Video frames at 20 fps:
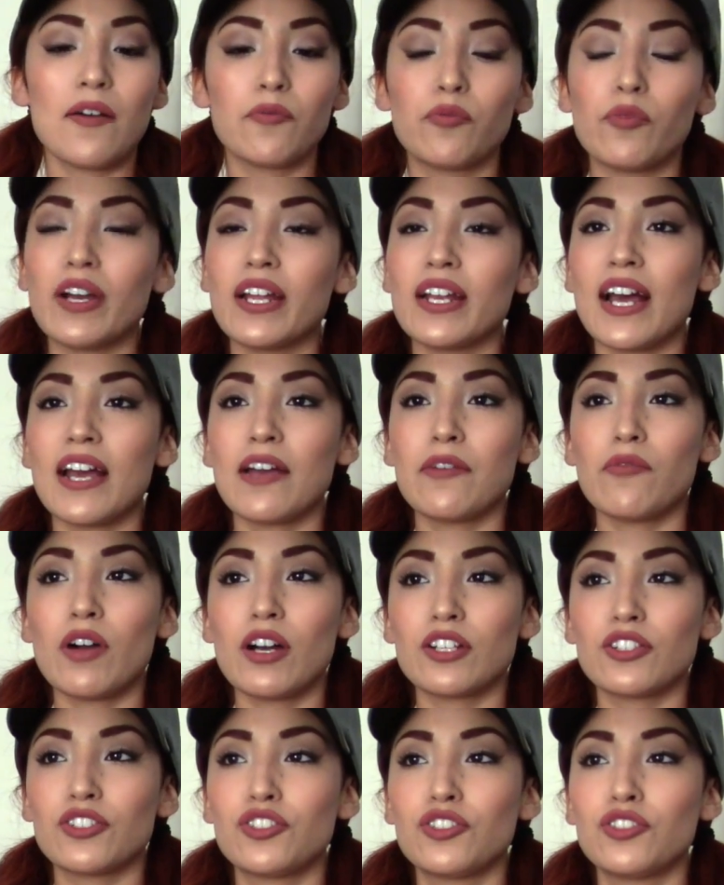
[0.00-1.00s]
when I
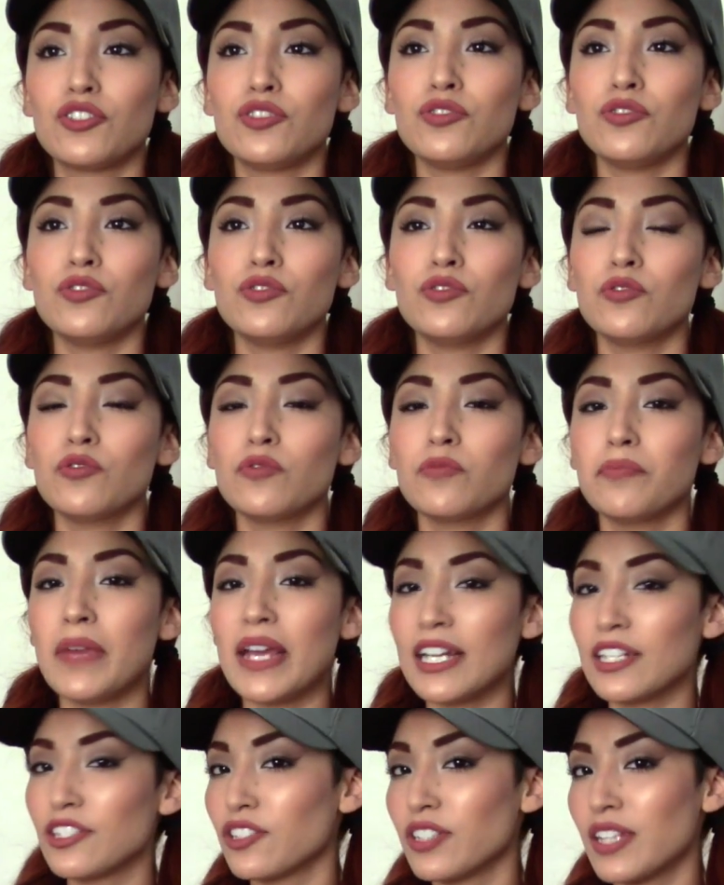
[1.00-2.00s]
want to
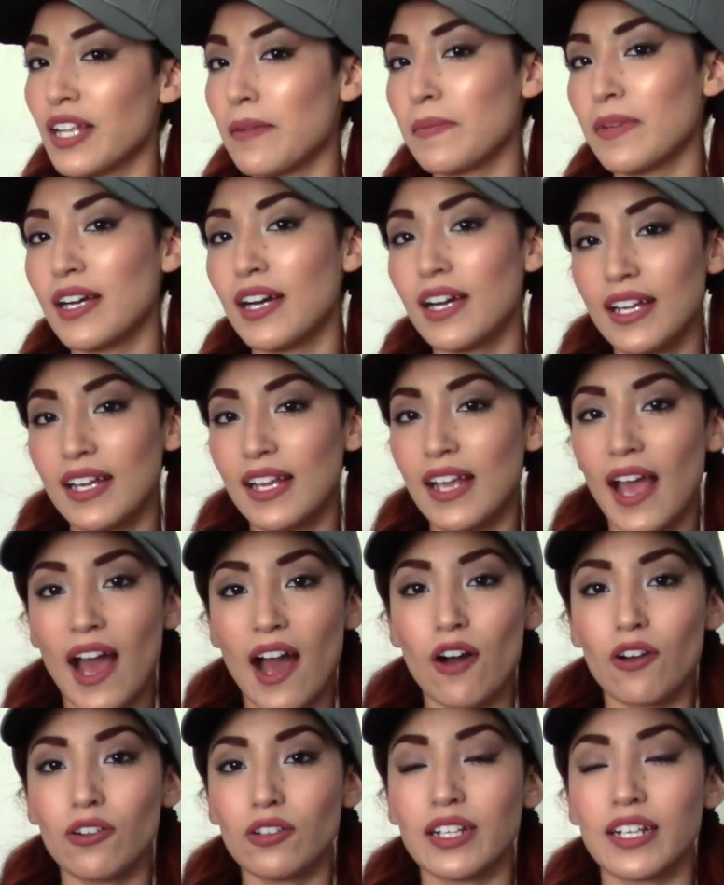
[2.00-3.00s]
make sure that I'm cutting
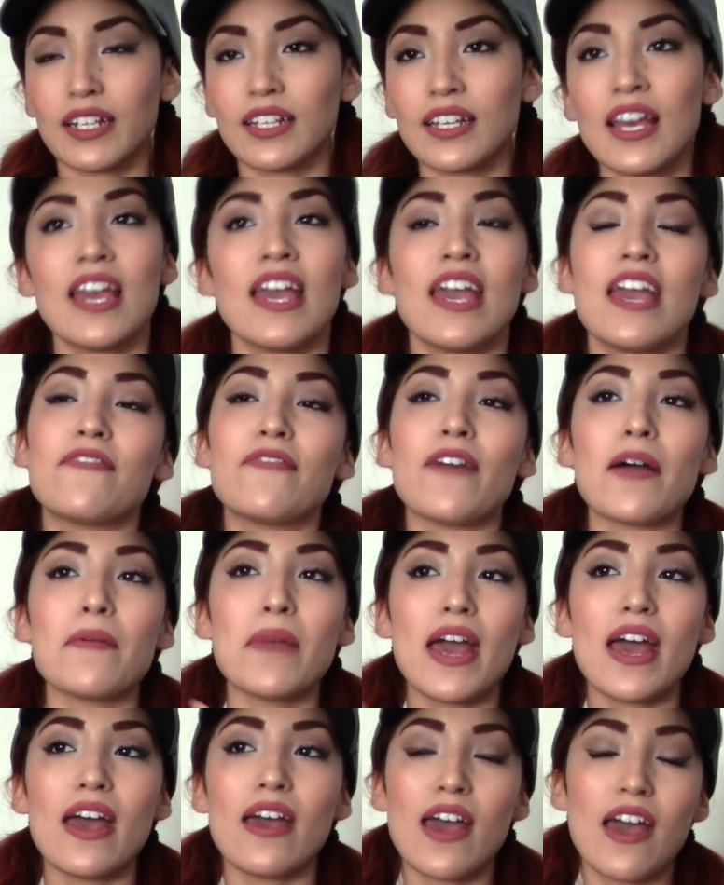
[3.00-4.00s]
out, like if I'm
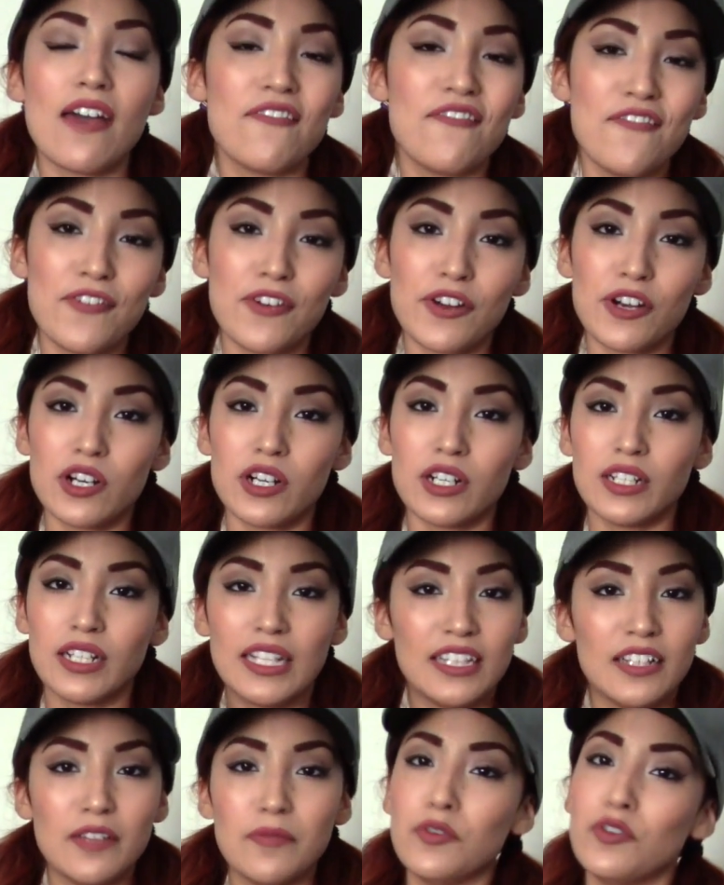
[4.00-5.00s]
ever
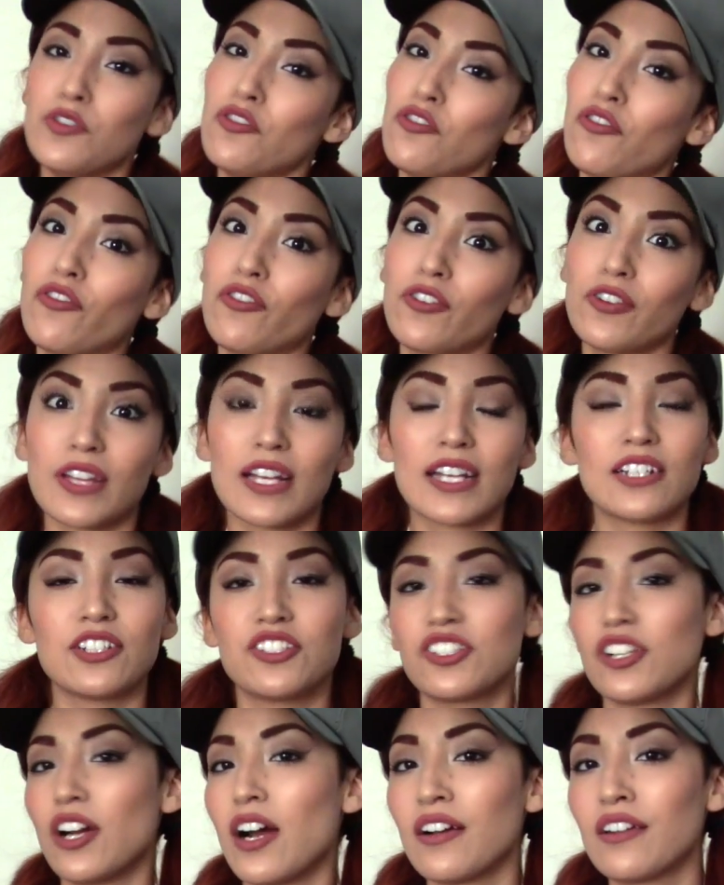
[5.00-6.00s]
in the mood for like
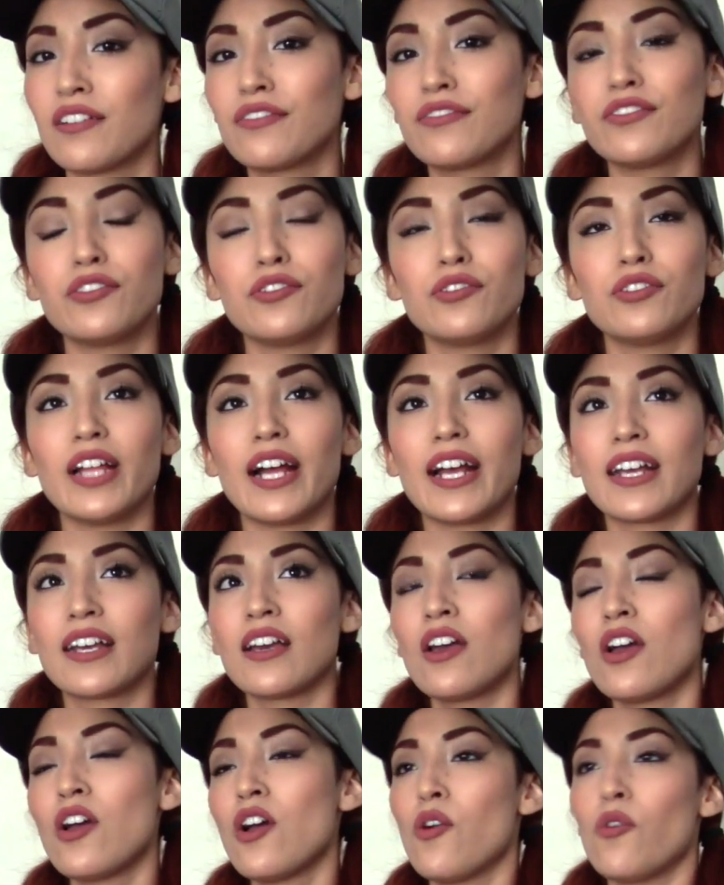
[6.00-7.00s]
junk food, like
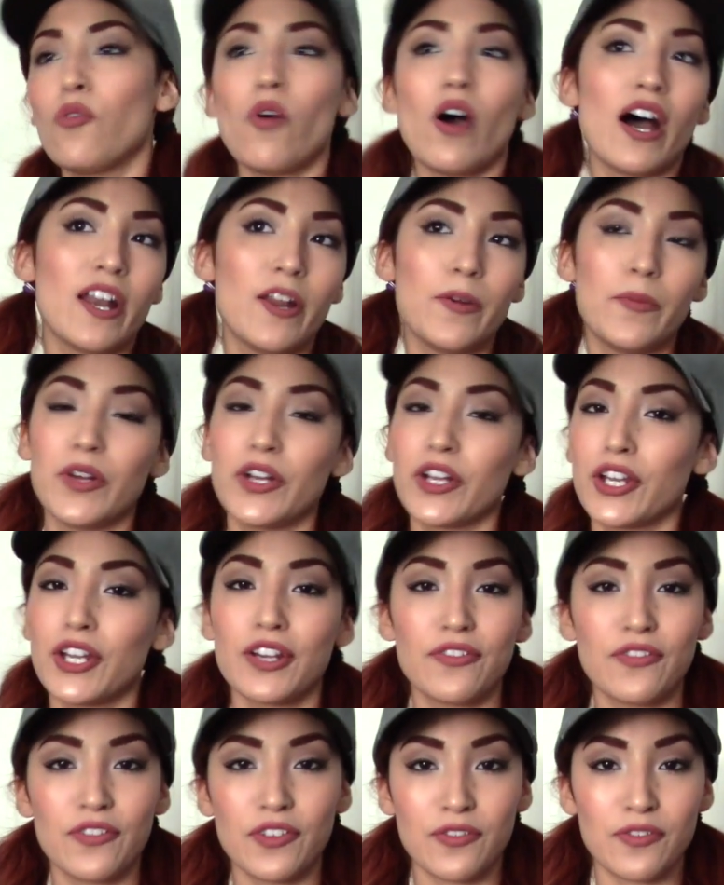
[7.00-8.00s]

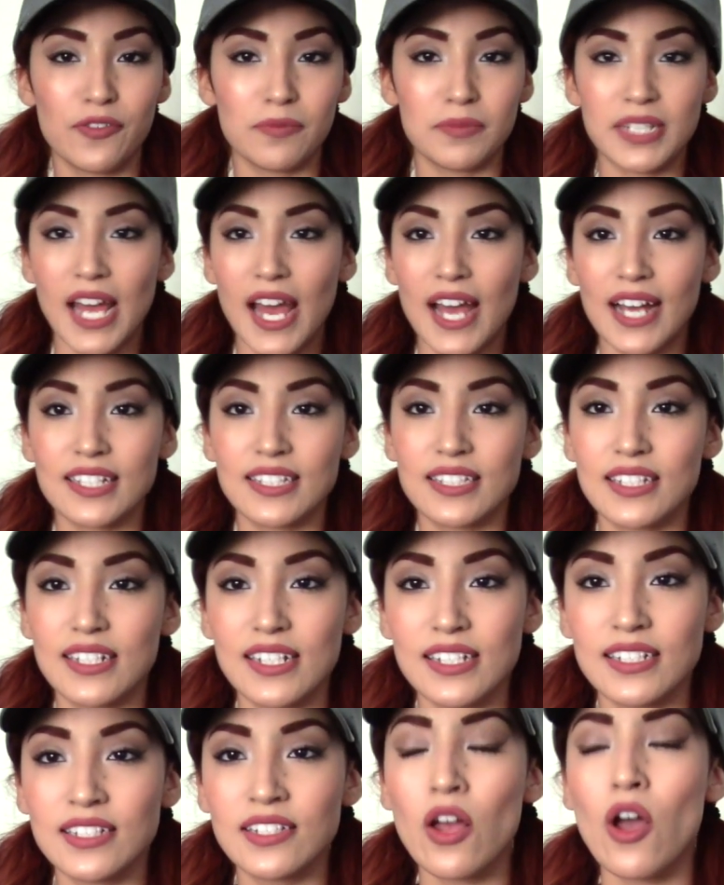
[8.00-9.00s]
Whataburger if you're from
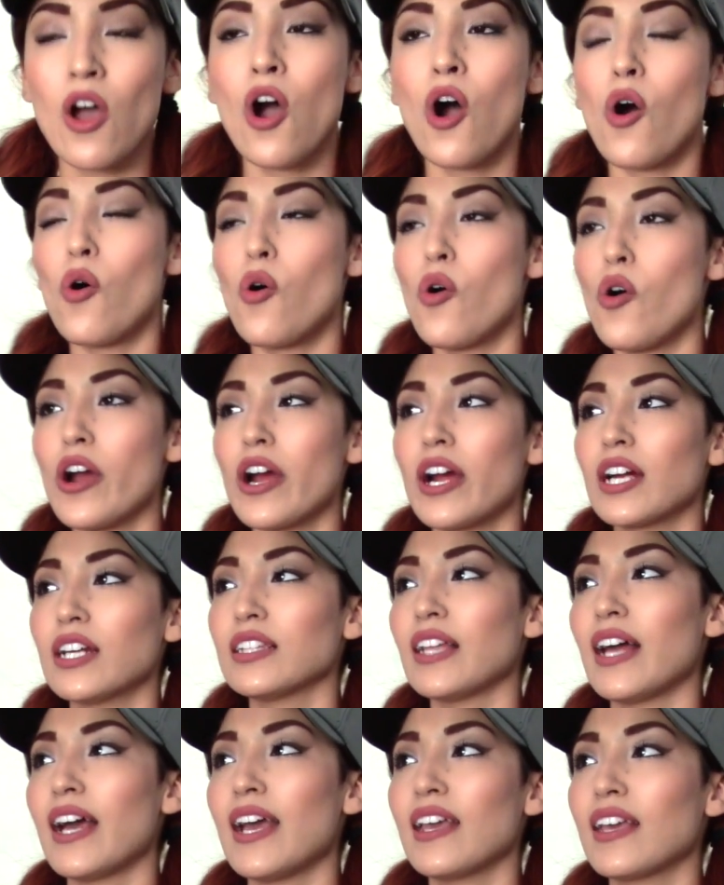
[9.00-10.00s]
Texas, or
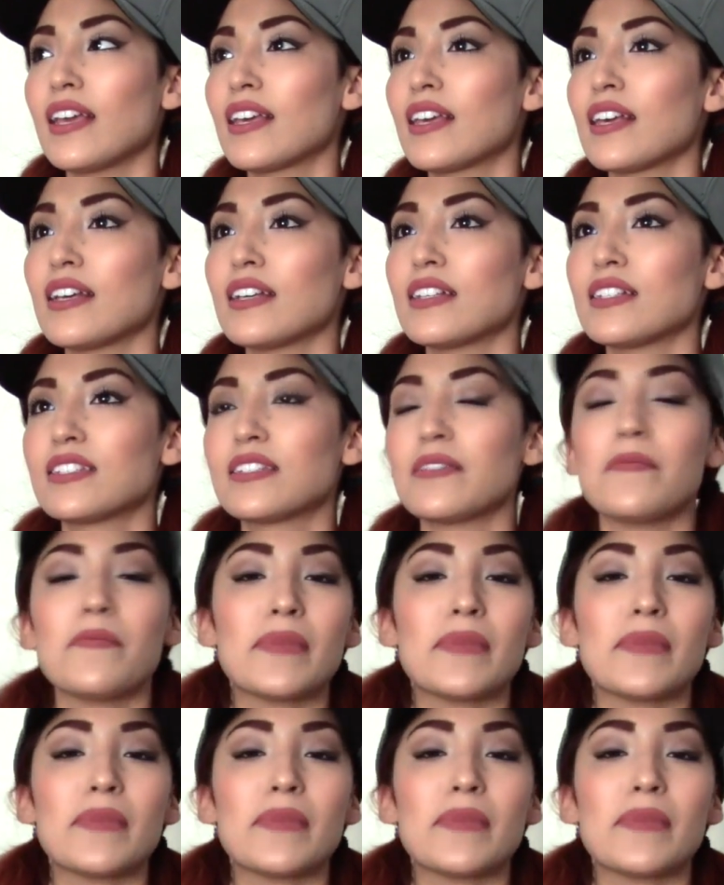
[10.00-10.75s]
like some